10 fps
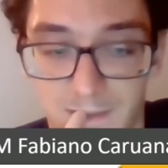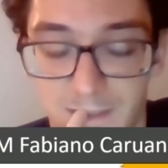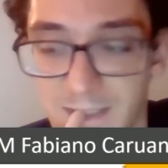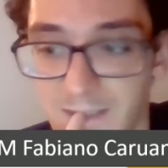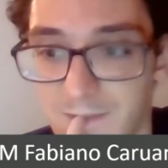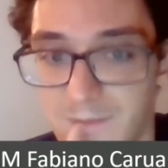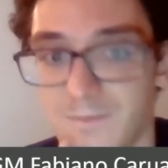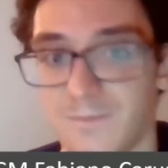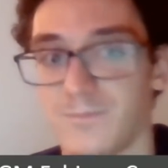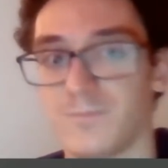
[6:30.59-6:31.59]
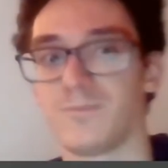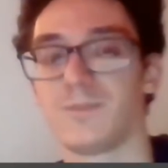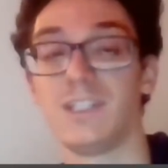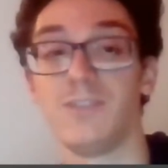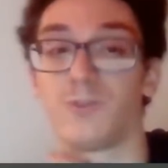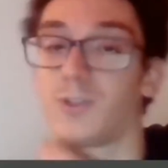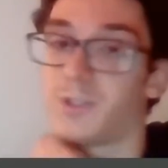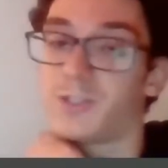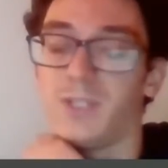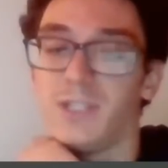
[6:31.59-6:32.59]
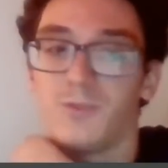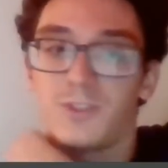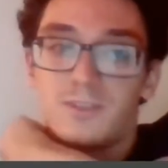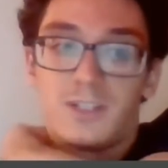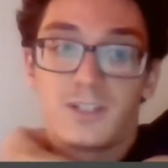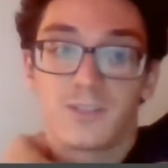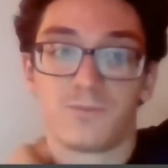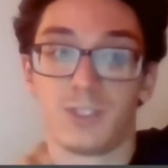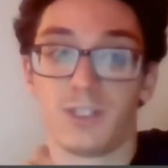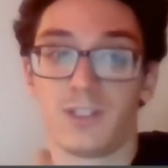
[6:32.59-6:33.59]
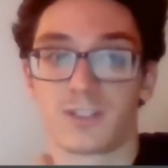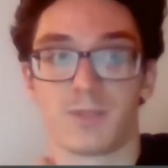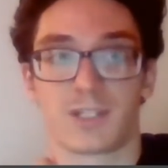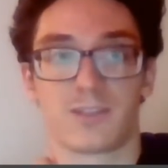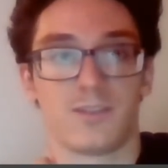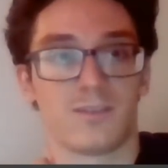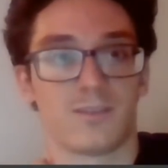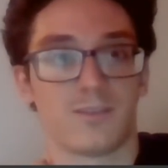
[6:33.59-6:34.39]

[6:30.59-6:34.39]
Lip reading: C4 and bishop e8 was really unexpected, and